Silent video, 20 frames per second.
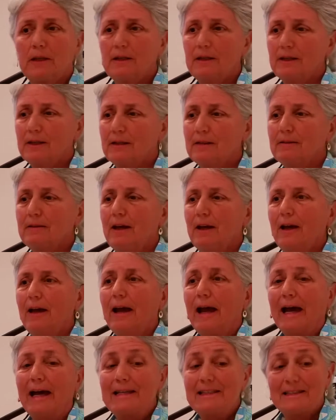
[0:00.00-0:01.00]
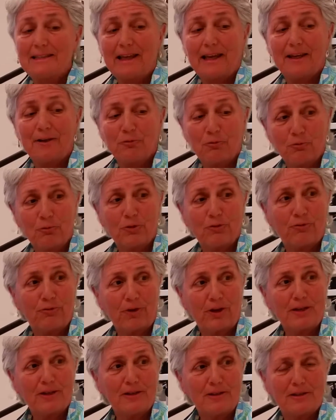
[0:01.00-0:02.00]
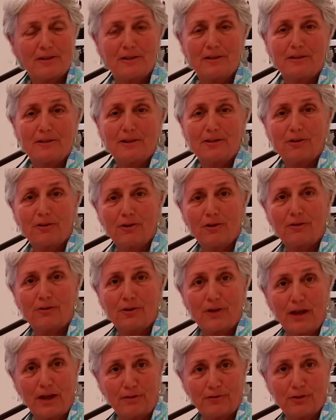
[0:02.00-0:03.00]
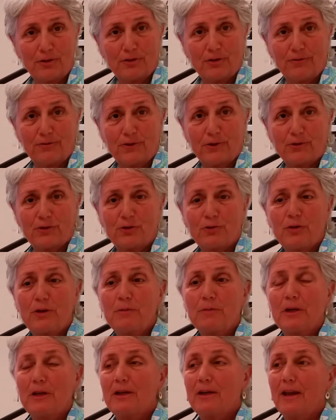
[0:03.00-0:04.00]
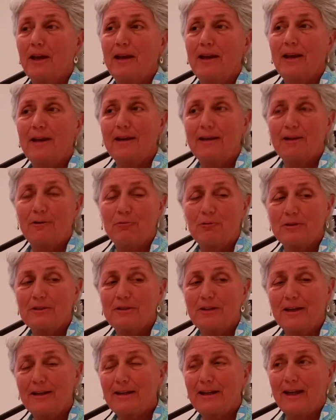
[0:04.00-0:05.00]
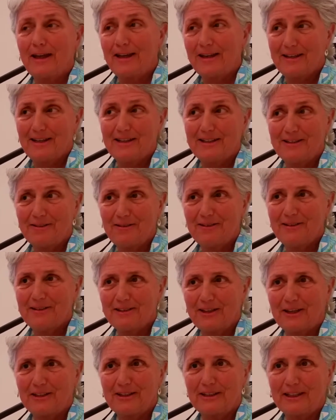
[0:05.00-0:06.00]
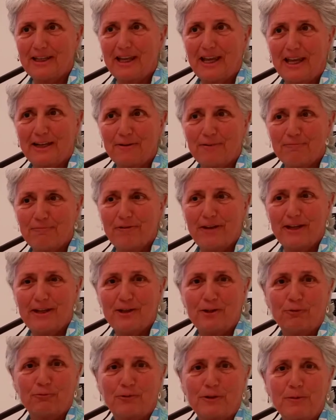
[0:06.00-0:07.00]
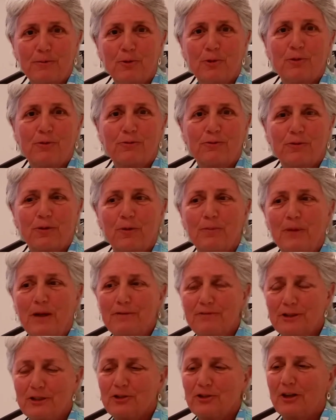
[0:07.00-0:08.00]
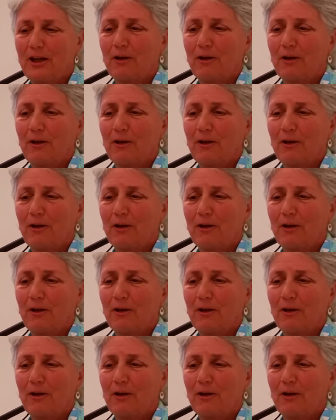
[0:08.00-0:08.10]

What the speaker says: I sat with friends at dinner after the first treatment, and it was like I had suddenly had a veil removed from my vision.